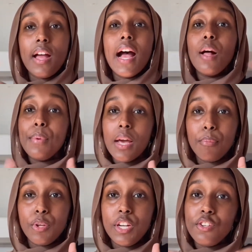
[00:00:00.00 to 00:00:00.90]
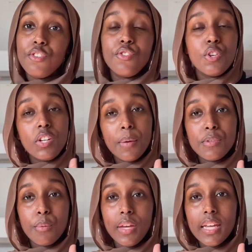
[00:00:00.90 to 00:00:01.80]
I'll be uploading 2 times a
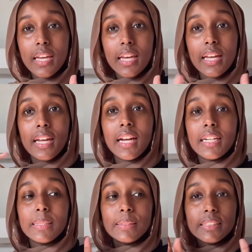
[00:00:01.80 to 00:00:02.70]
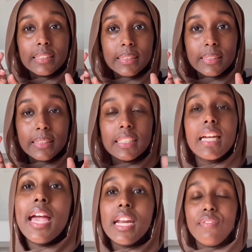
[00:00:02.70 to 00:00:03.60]
week,
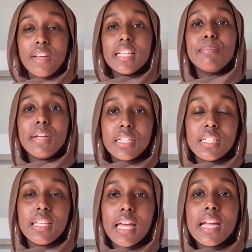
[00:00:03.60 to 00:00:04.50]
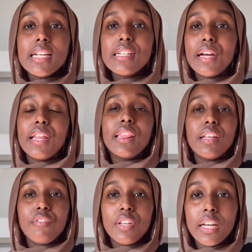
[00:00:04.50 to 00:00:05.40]
and if you guys made it to the end, I
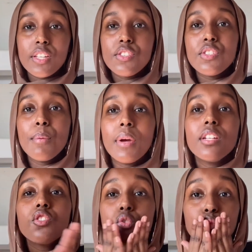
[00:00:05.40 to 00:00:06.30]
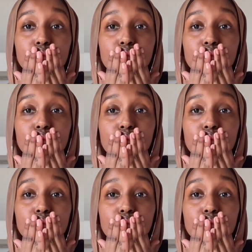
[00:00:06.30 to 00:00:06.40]
love you guys so much.